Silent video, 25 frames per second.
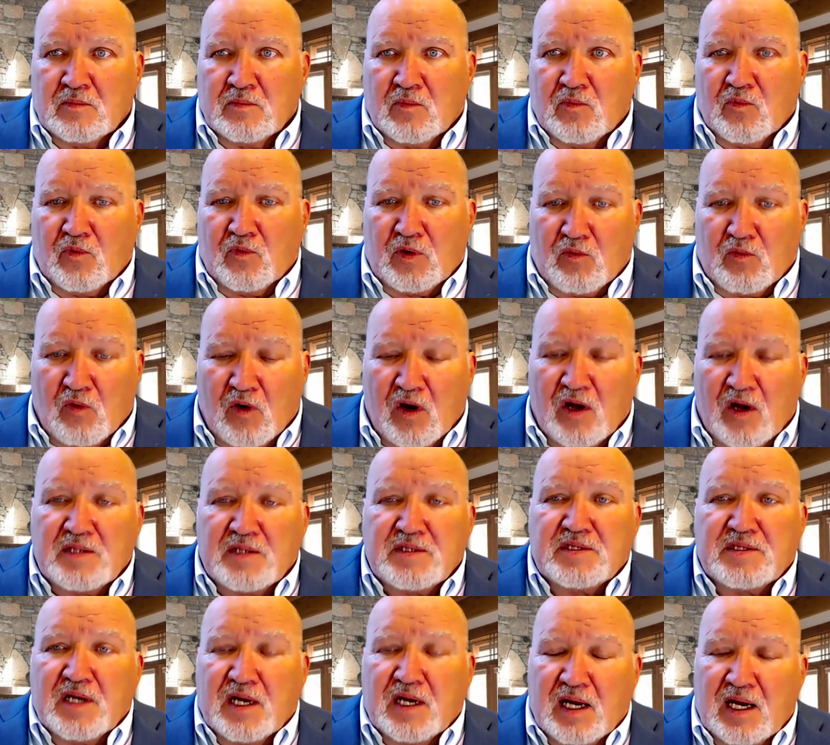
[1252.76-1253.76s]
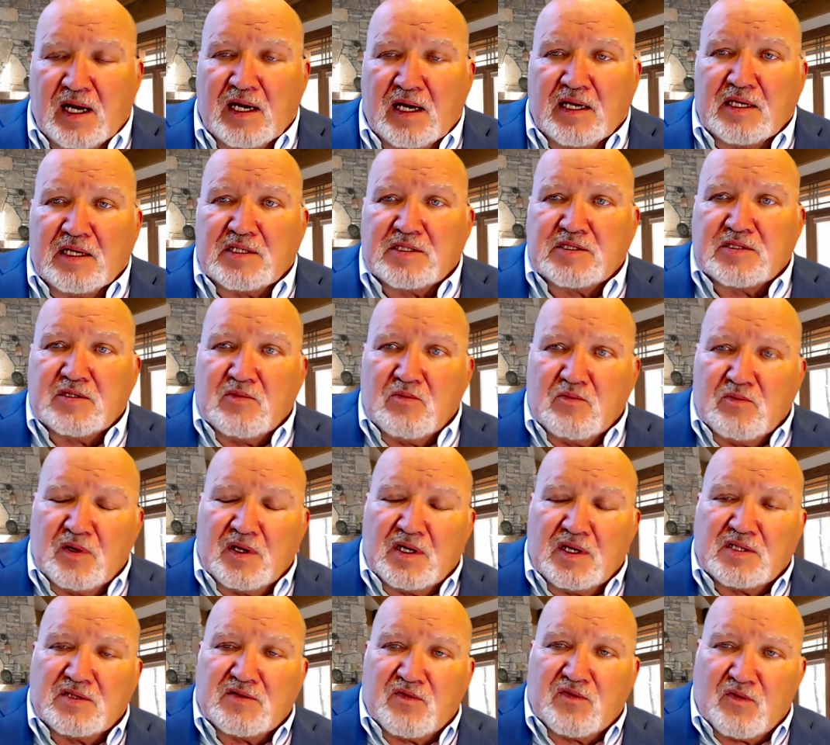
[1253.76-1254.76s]
We want the highest and
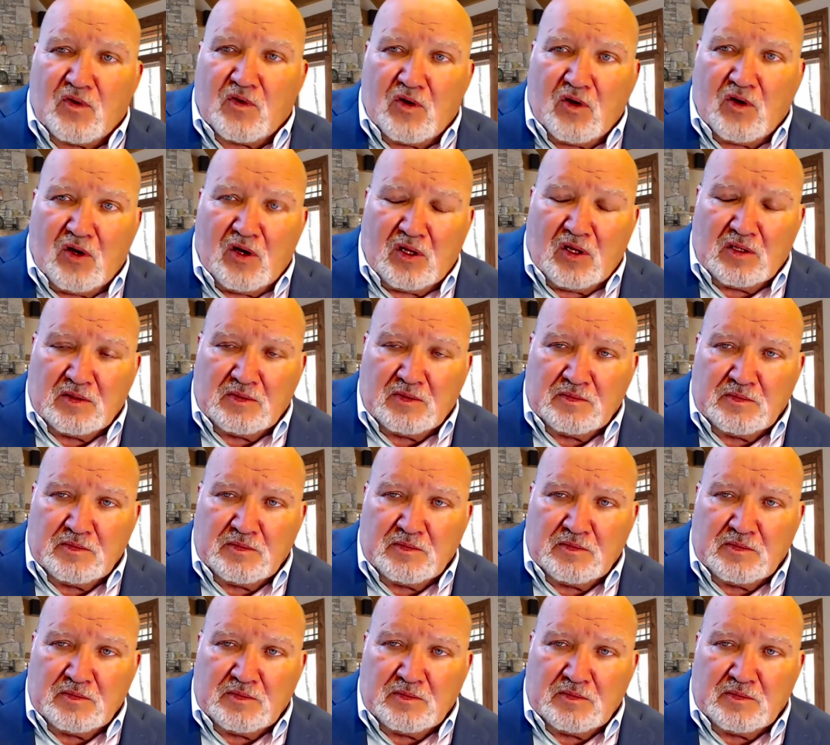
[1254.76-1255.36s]
best for all.